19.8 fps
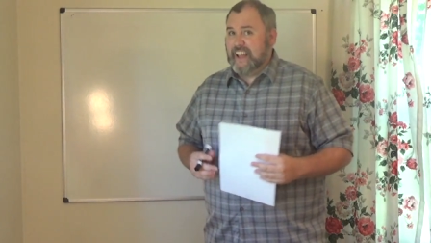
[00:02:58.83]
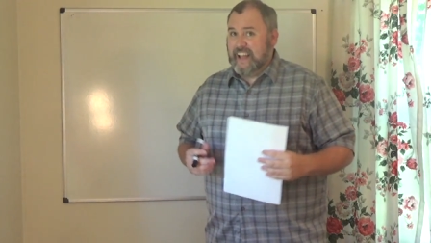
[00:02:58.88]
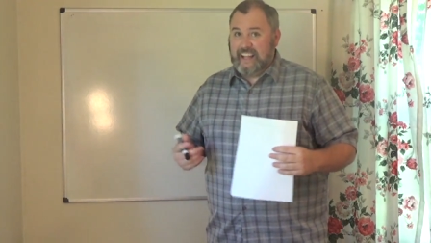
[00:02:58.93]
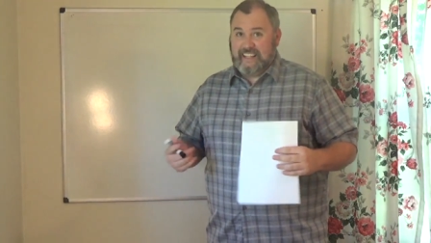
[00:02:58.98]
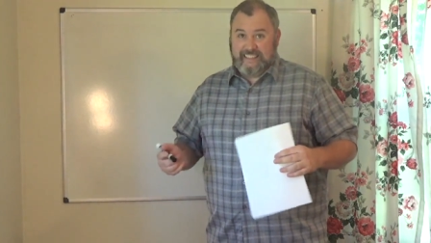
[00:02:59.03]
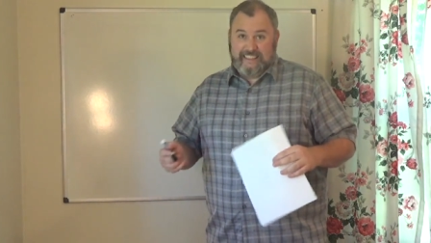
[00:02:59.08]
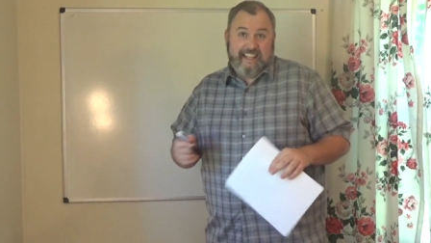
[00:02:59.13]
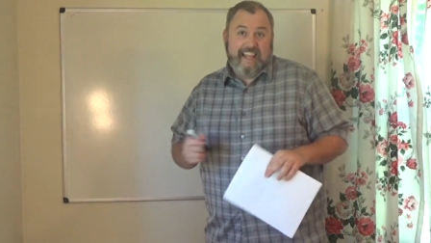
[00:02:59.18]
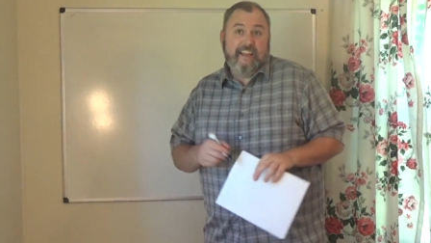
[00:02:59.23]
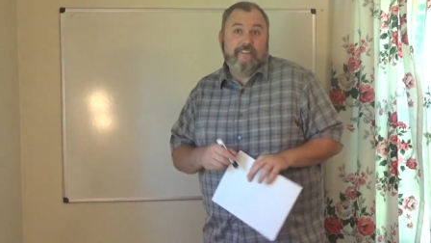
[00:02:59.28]

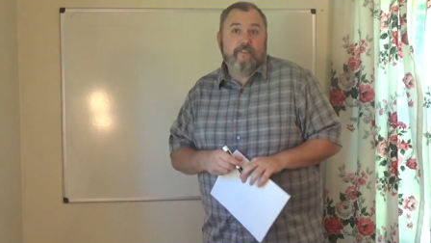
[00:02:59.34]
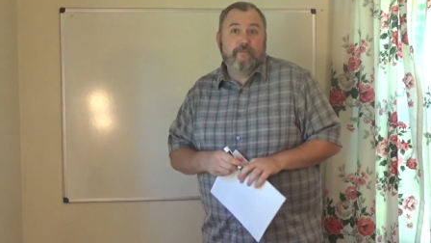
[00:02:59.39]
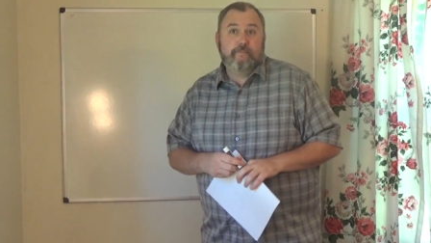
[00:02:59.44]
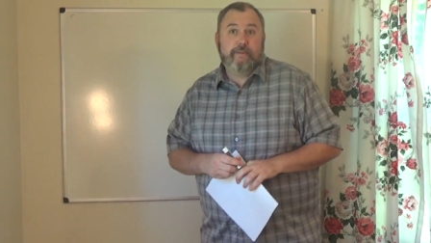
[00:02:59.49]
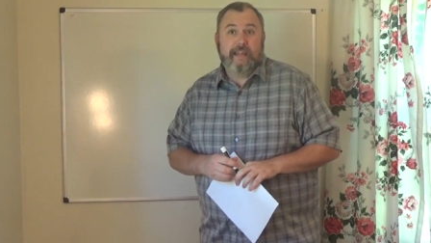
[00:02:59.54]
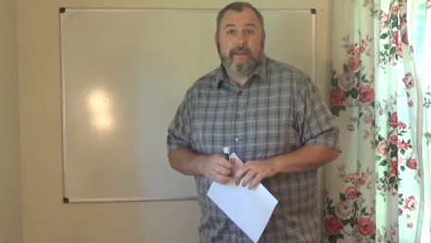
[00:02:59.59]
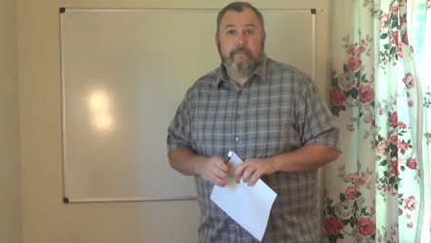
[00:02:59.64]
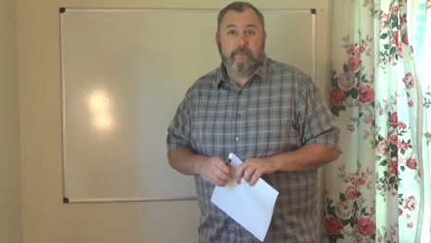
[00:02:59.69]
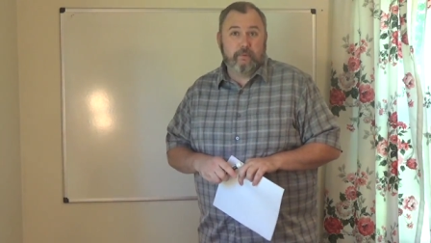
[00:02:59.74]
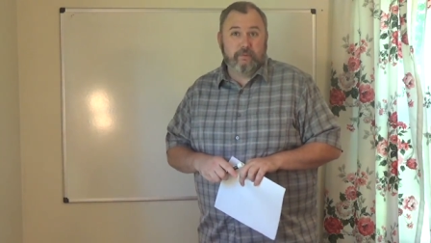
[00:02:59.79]
11
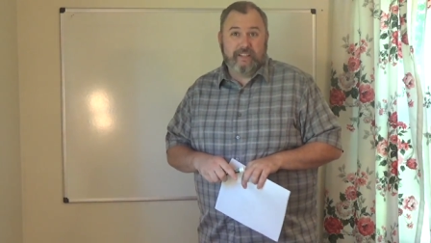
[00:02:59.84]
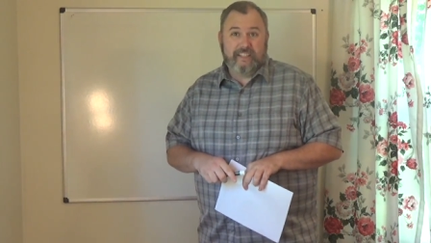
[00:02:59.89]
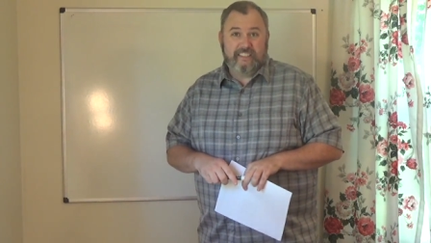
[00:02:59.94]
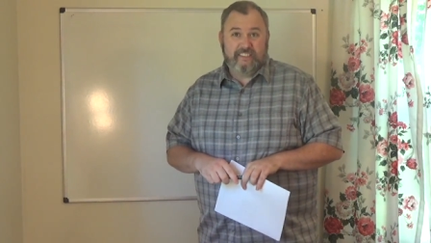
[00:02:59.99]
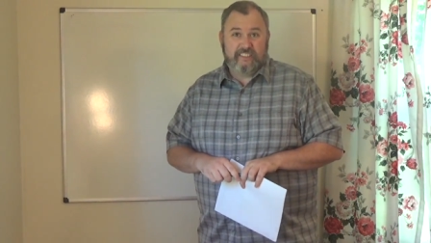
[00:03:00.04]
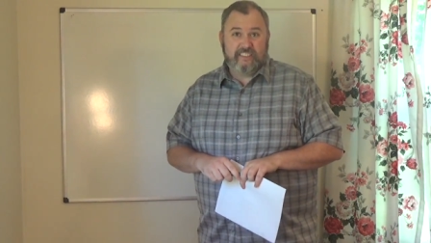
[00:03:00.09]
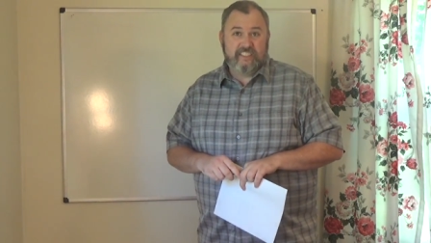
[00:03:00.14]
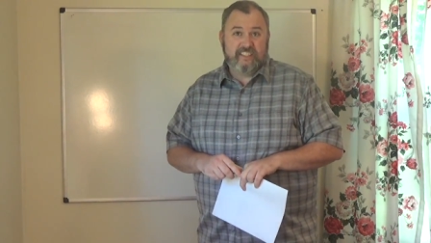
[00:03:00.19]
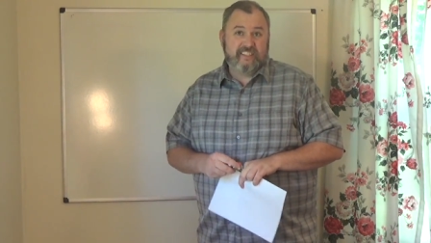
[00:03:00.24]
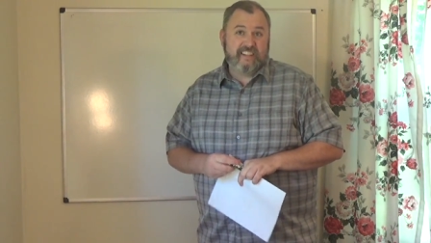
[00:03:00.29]
people,
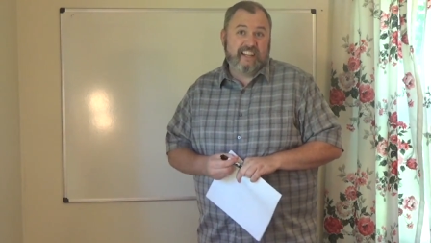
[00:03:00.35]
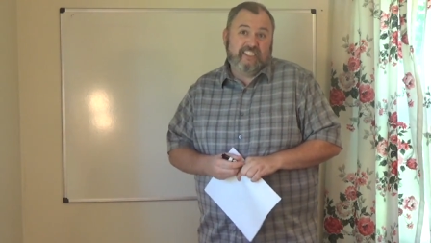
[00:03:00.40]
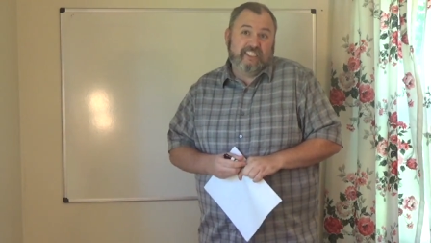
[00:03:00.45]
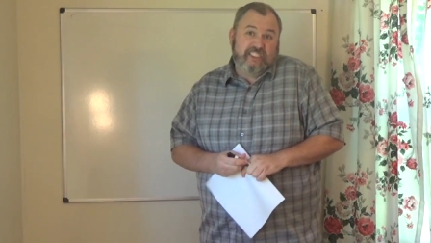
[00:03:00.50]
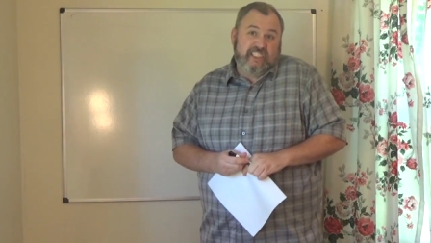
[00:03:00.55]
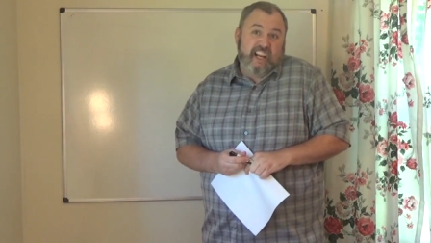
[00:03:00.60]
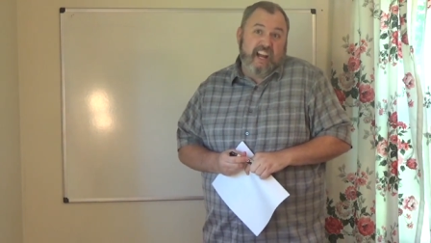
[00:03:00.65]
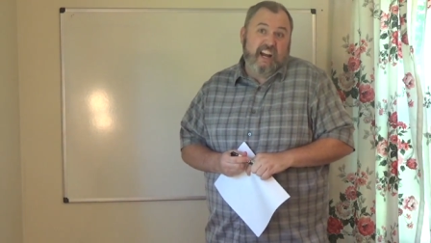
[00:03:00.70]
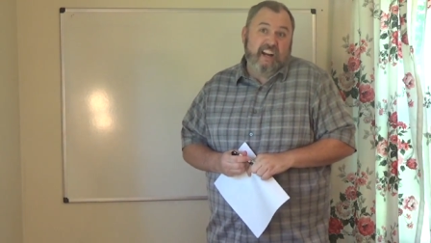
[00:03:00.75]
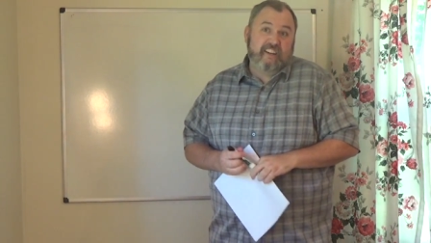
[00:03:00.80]
let's just say
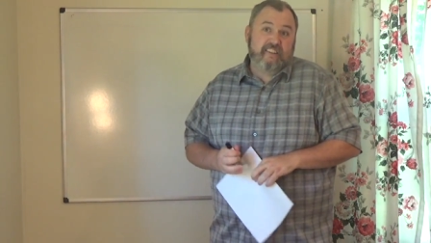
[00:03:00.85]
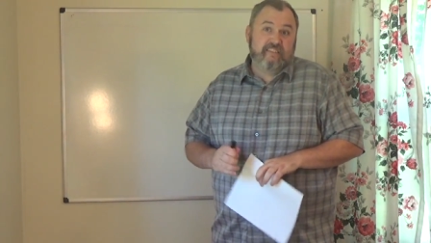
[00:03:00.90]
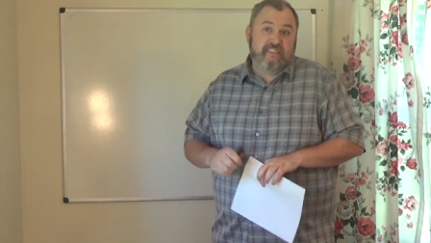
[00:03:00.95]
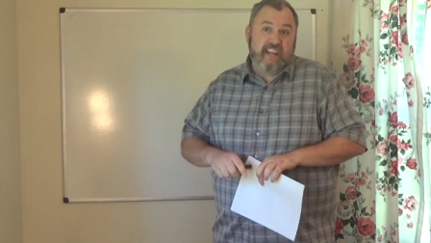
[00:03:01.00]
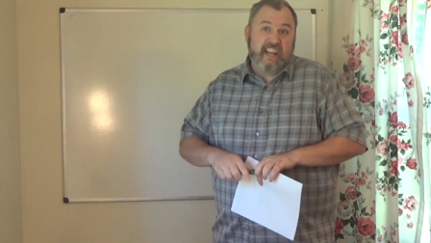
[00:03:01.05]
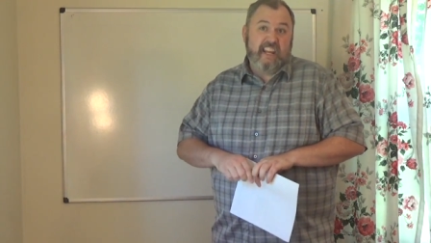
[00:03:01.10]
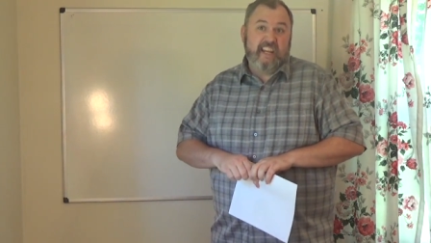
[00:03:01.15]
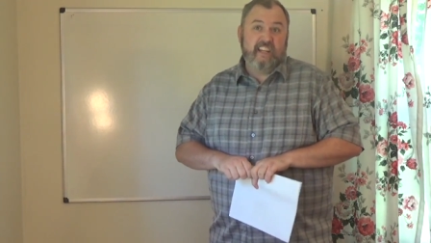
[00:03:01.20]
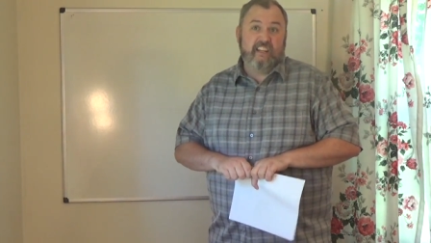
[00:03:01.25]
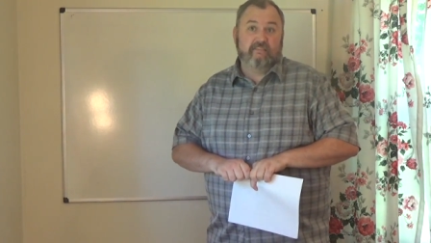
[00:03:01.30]
she hired
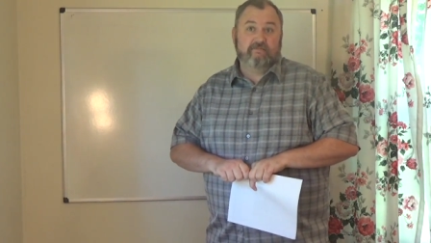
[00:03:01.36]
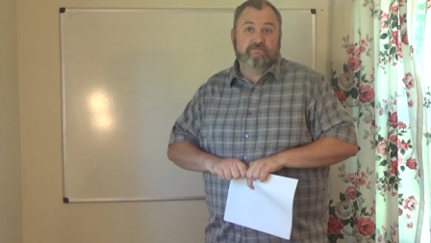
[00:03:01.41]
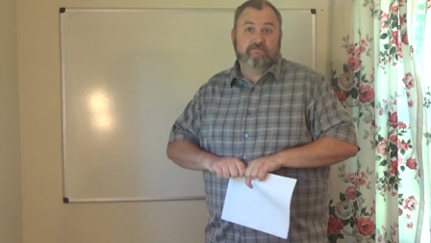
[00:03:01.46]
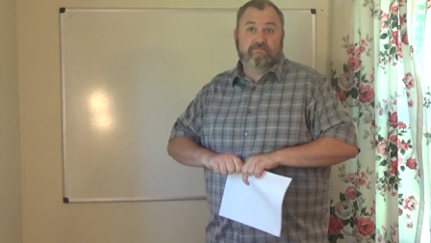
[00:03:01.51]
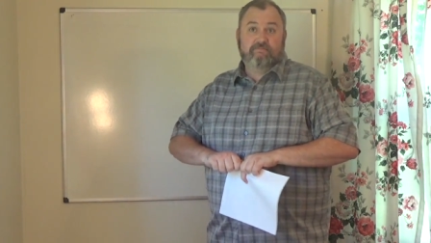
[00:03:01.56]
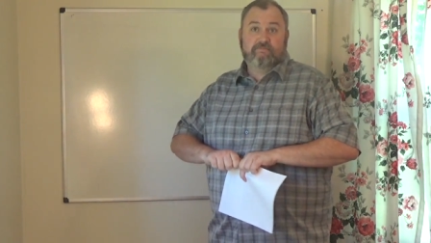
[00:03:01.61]
10.